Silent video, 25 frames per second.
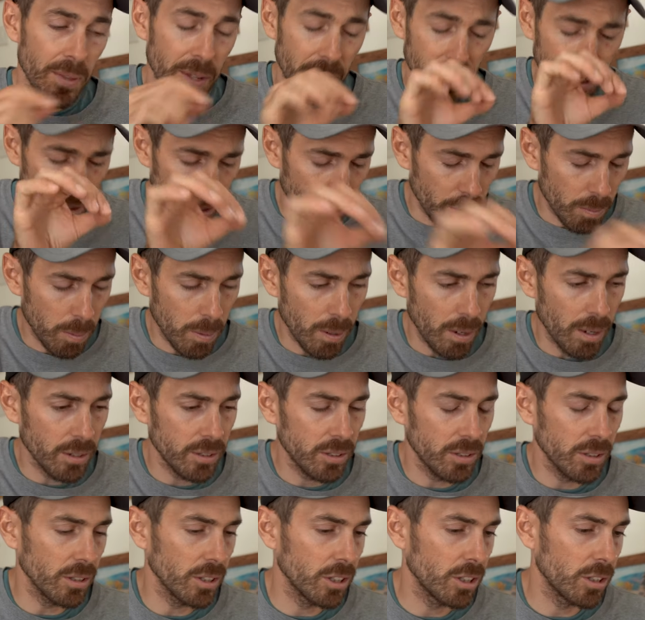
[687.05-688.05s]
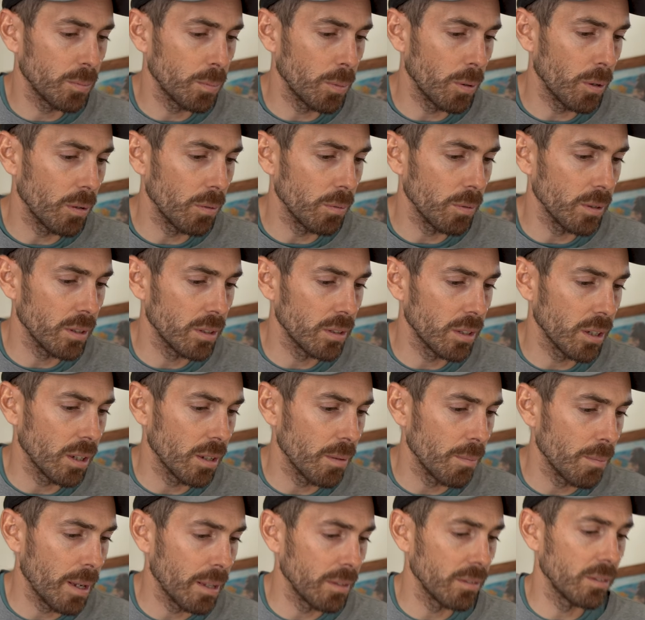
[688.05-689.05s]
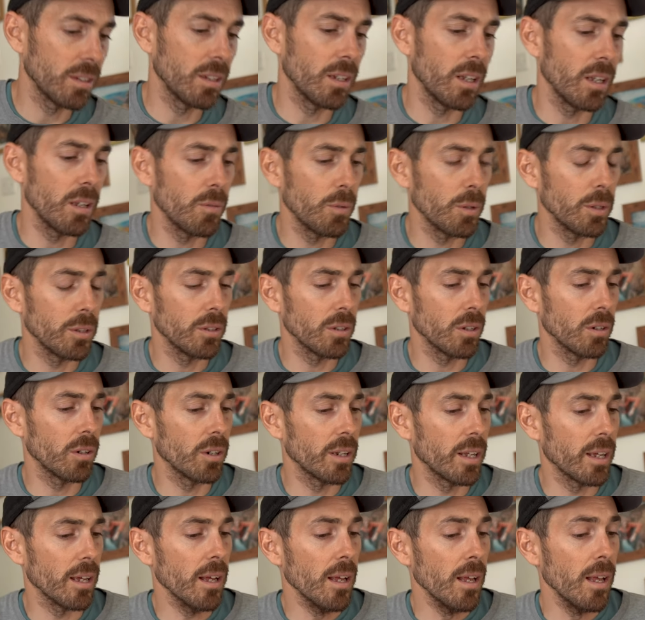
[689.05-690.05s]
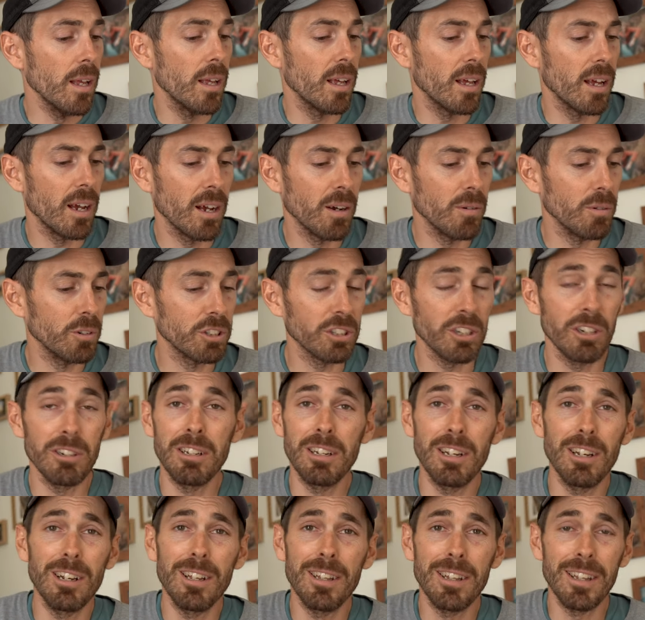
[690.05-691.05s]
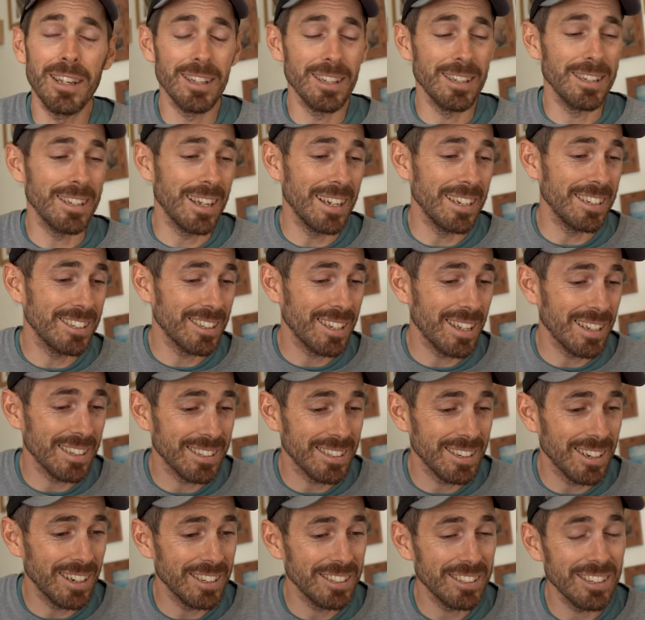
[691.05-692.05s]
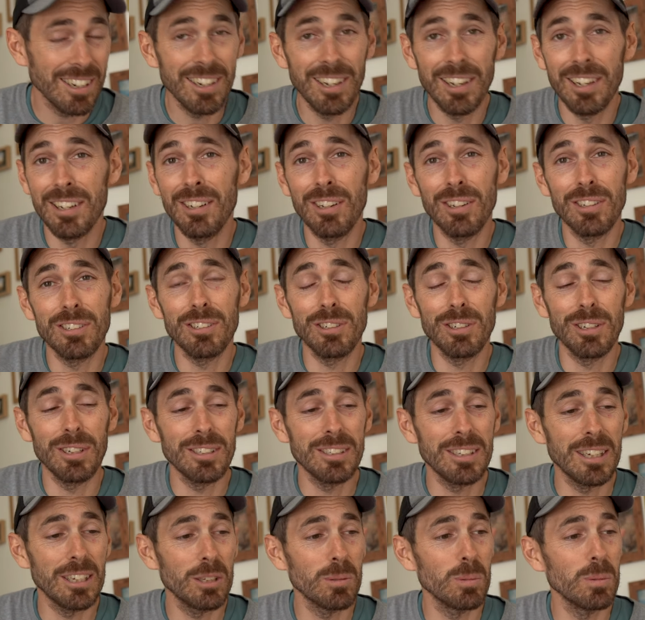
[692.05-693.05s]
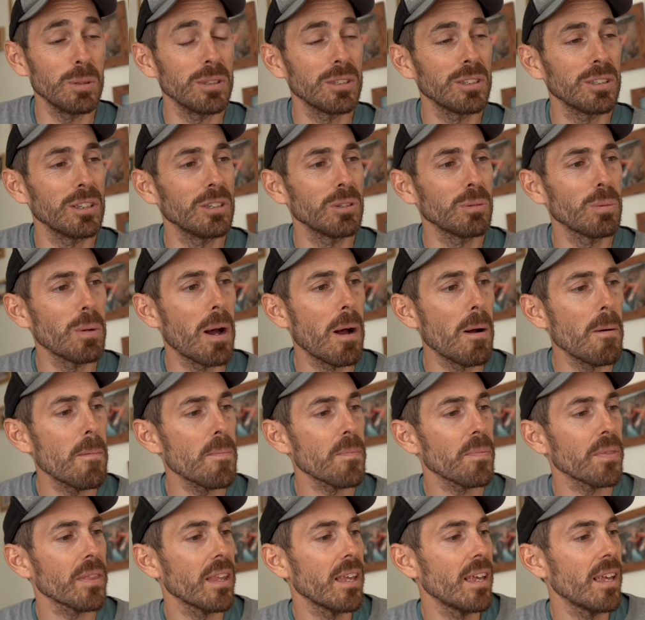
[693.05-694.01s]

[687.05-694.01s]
You go past a spot with mountain avian on it, which I only learned the other day, so that's nice. I learned lots on assessments as well.